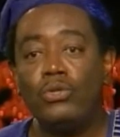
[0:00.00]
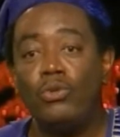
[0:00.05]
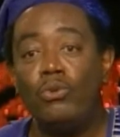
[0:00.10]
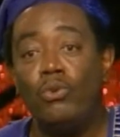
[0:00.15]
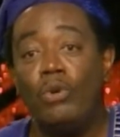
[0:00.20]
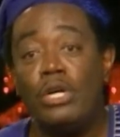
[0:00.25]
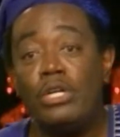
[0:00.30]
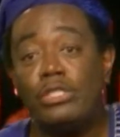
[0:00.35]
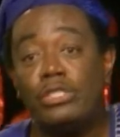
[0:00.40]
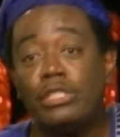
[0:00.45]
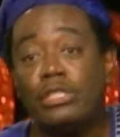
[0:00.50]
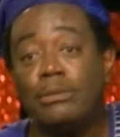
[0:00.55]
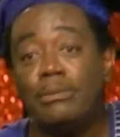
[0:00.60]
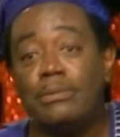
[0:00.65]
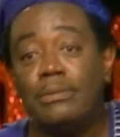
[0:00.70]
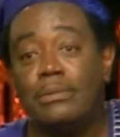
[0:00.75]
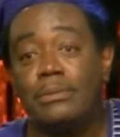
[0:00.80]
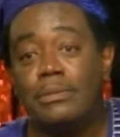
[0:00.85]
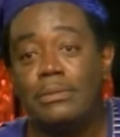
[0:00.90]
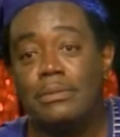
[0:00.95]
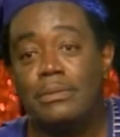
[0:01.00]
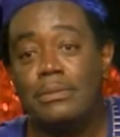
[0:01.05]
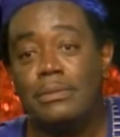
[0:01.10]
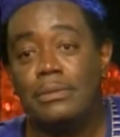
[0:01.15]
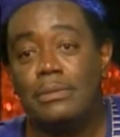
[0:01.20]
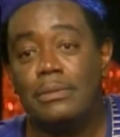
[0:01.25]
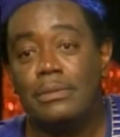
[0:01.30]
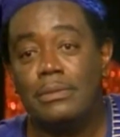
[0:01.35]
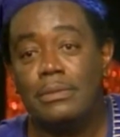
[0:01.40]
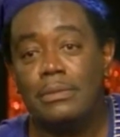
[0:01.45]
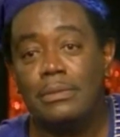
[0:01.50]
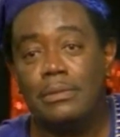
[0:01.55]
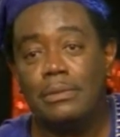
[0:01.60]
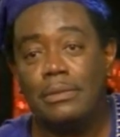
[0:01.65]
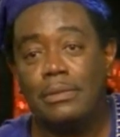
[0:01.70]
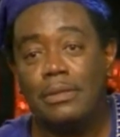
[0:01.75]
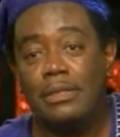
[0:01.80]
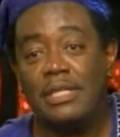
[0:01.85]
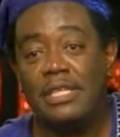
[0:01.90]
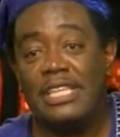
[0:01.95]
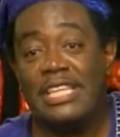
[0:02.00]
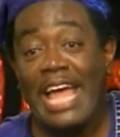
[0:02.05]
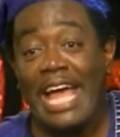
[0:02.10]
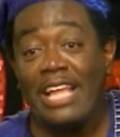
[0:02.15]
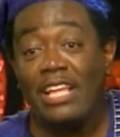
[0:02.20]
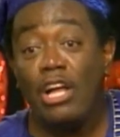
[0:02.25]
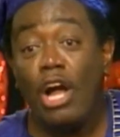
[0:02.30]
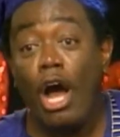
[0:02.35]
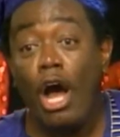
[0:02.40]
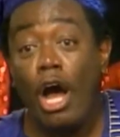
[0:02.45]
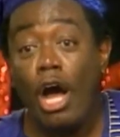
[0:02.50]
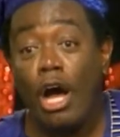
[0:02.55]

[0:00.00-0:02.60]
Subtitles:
to worship that God